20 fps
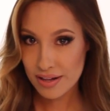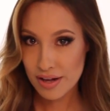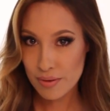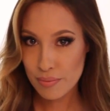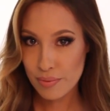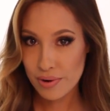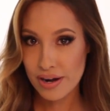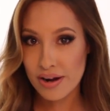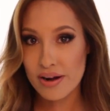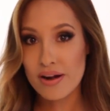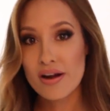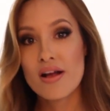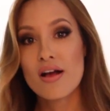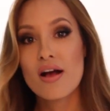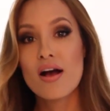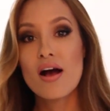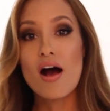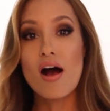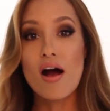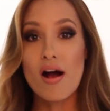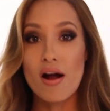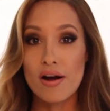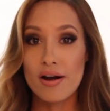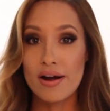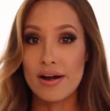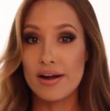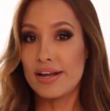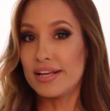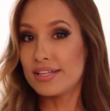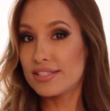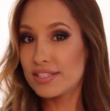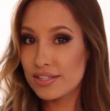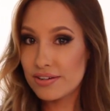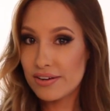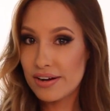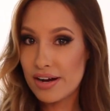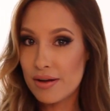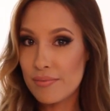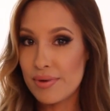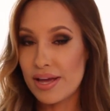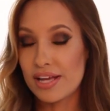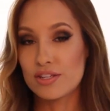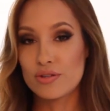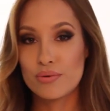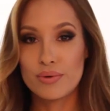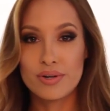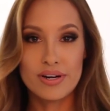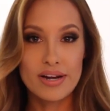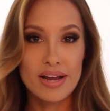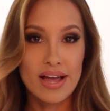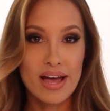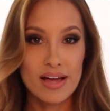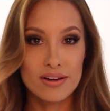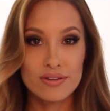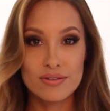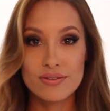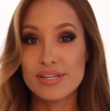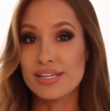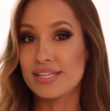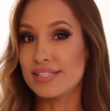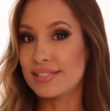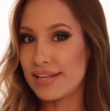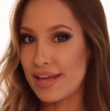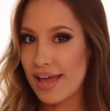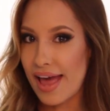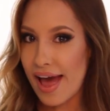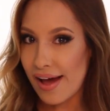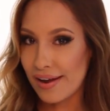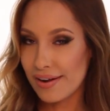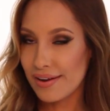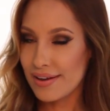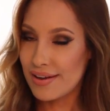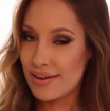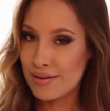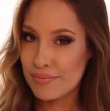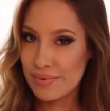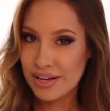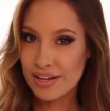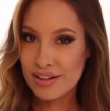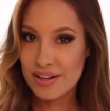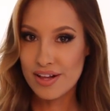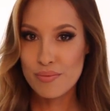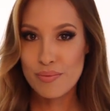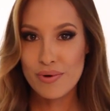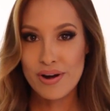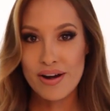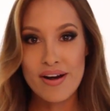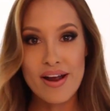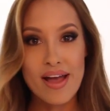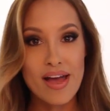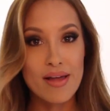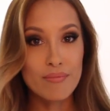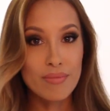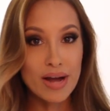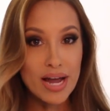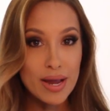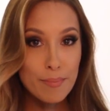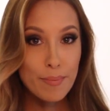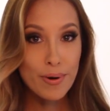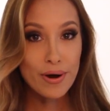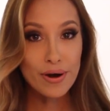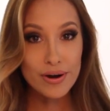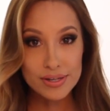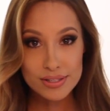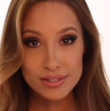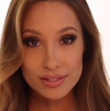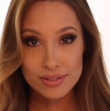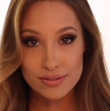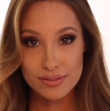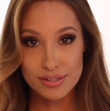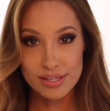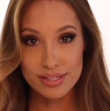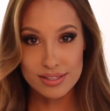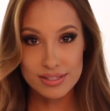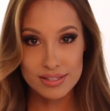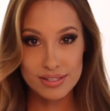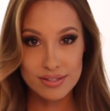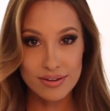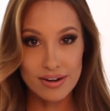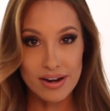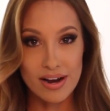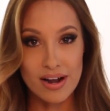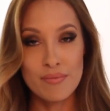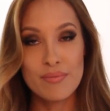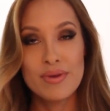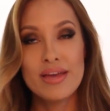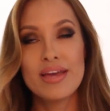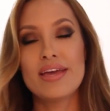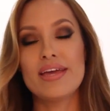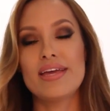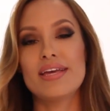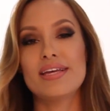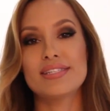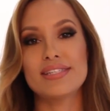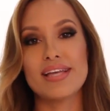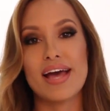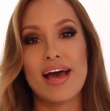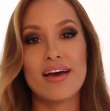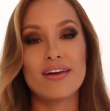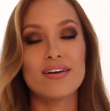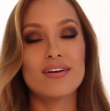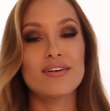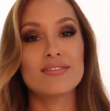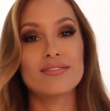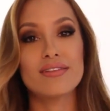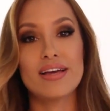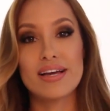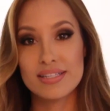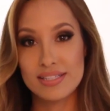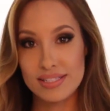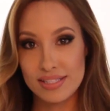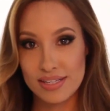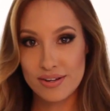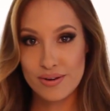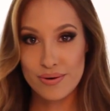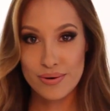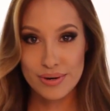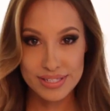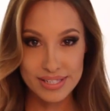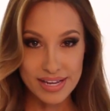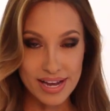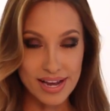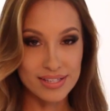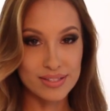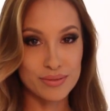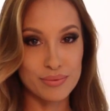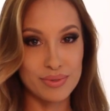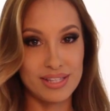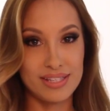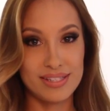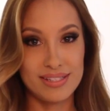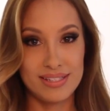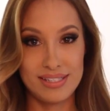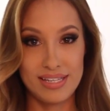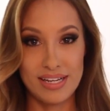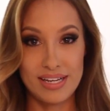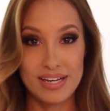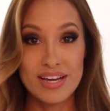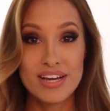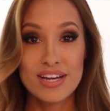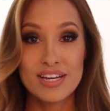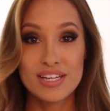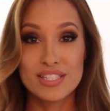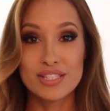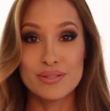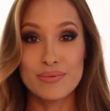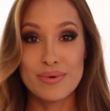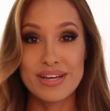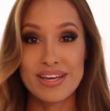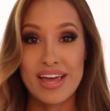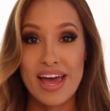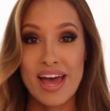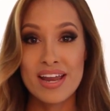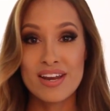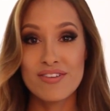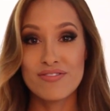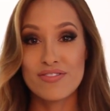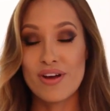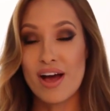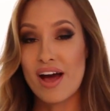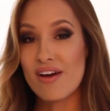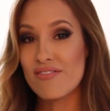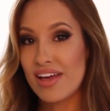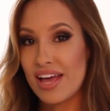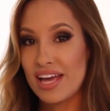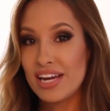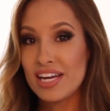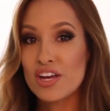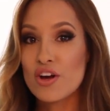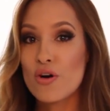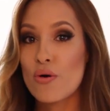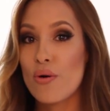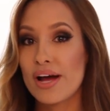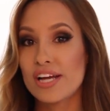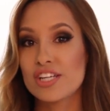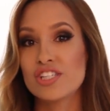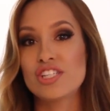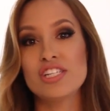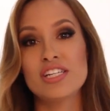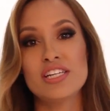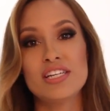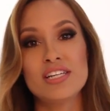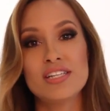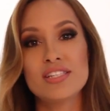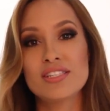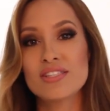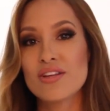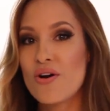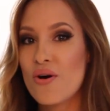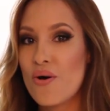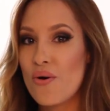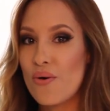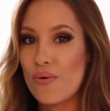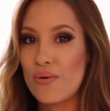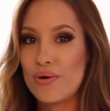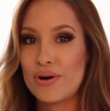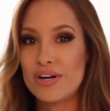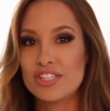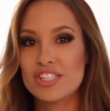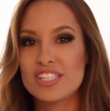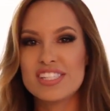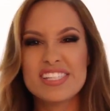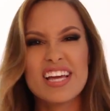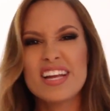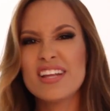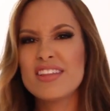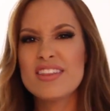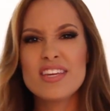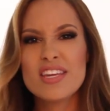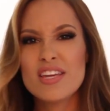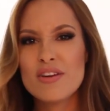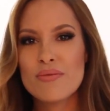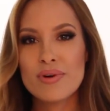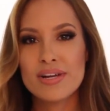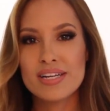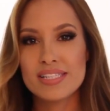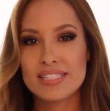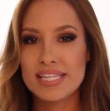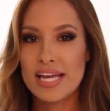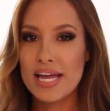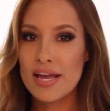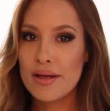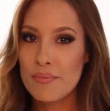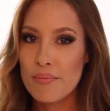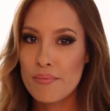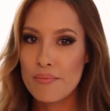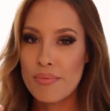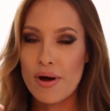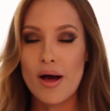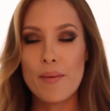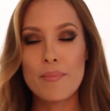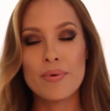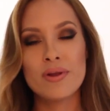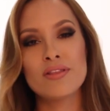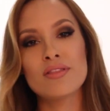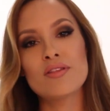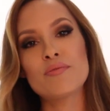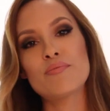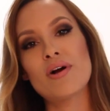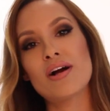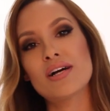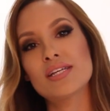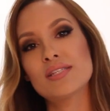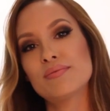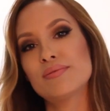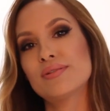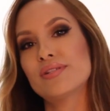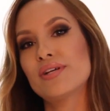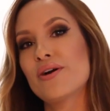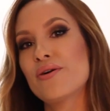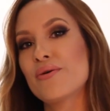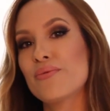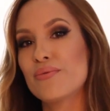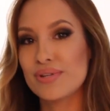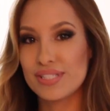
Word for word: Clubwear. Our Instagram and Twitter handle is @AMI Clubwear, and my personal Instagram is @Alexia Cortez with a Z. So again, if you have any questions or just anything you want to say, pop it in the box below.